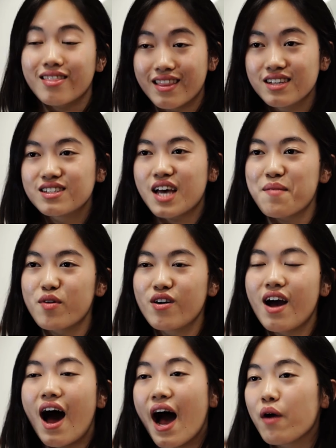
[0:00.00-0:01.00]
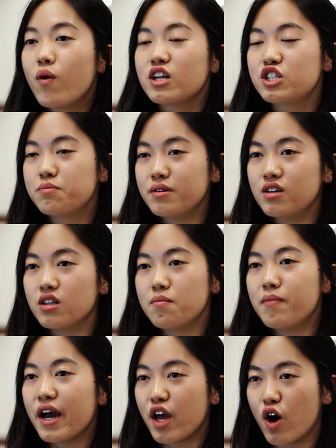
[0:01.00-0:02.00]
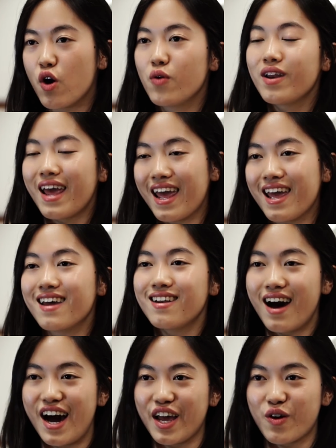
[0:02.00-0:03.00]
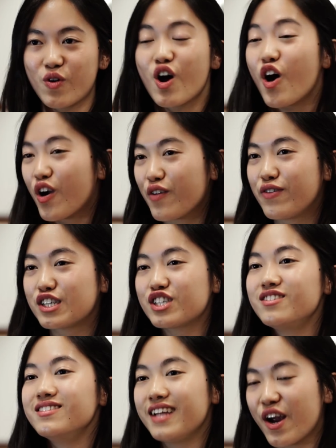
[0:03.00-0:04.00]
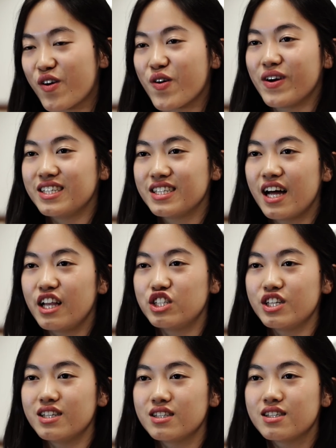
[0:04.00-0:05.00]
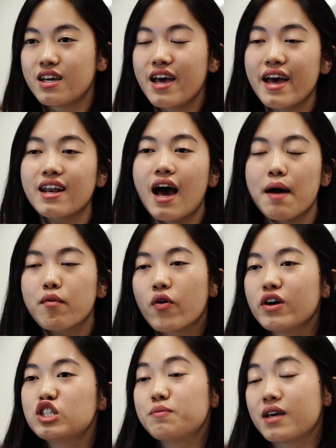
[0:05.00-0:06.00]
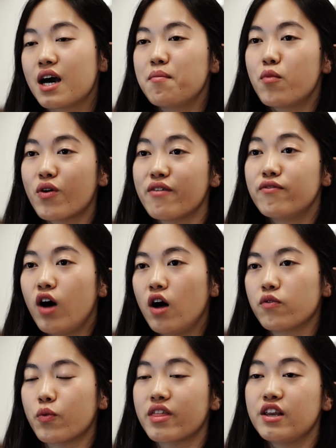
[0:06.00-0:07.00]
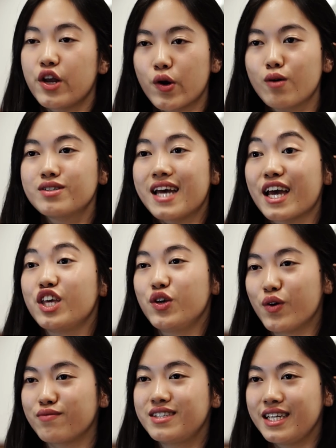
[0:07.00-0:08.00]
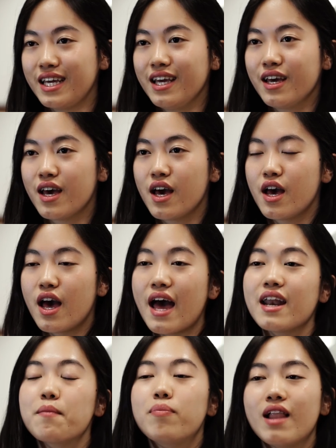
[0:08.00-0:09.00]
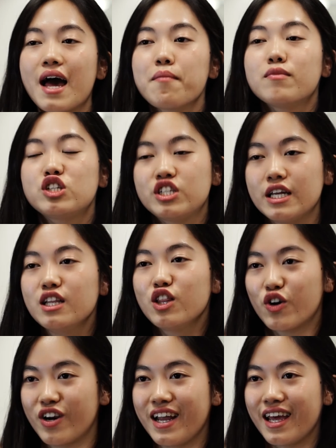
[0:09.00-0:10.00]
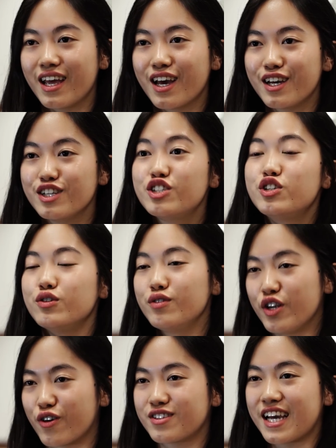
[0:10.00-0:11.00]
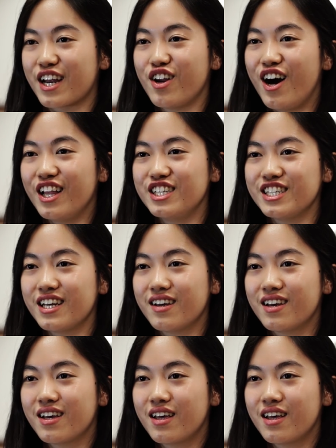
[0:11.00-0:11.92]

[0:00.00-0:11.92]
This summer, I want to build my own ANI, or Artificial Narrow Intelligence, and I'm going to become more involved with Neurotech U of T and apply machine learning to neurotechnology.